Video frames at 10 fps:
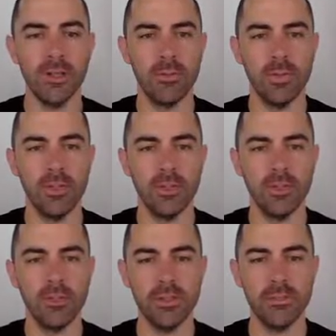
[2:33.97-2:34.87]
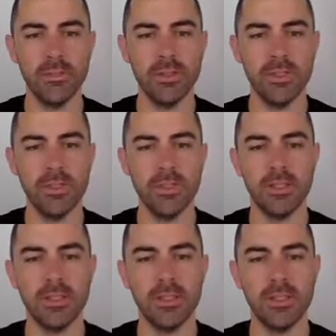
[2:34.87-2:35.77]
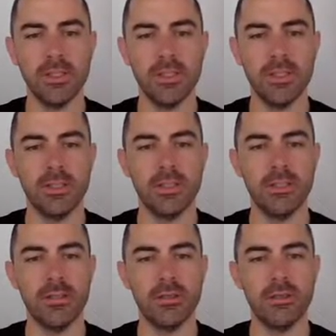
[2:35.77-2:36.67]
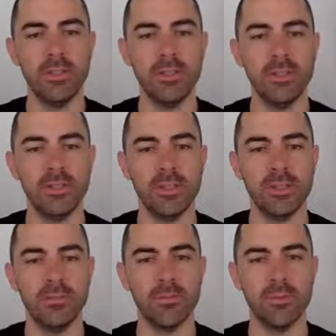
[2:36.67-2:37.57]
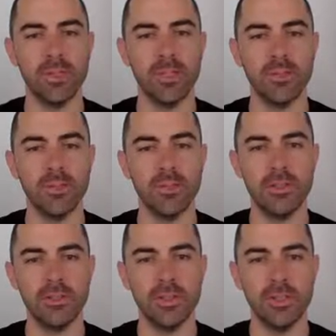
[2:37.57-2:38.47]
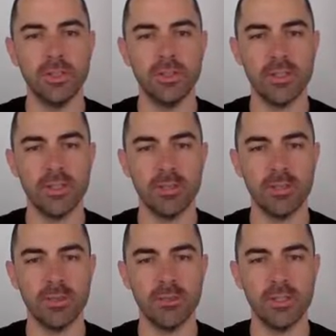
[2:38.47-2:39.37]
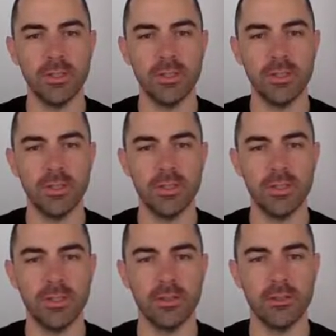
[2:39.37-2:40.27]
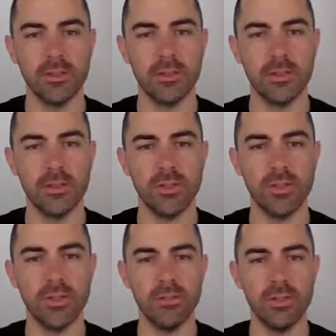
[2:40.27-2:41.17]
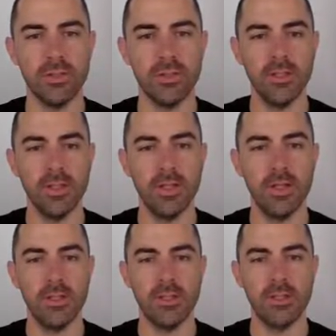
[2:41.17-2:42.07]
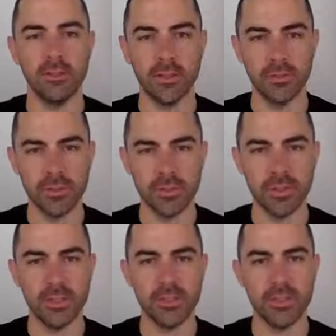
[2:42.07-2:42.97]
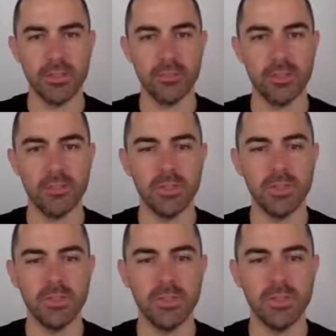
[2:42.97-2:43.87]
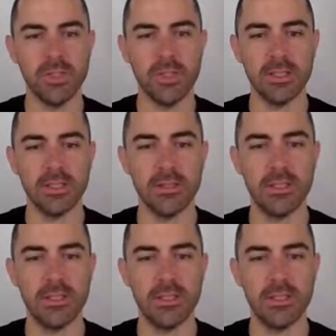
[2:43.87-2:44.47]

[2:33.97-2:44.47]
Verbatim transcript: Well, additionally, we see that the not only is that we cannot see the oscillations that happens within the quantization interval, and that the recovered signal is an approximation, is that